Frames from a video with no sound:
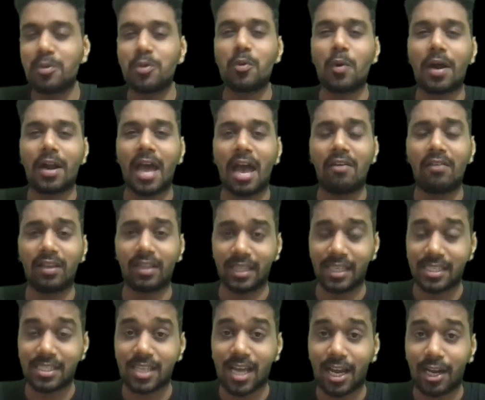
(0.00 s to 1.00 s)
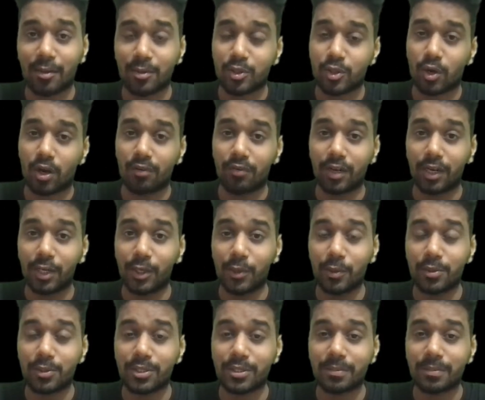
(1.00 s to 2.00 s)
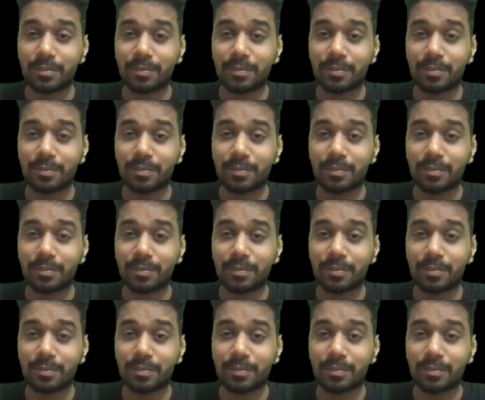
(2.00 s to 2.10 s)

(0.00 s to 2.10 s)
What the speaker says: you are having these kind of short videos.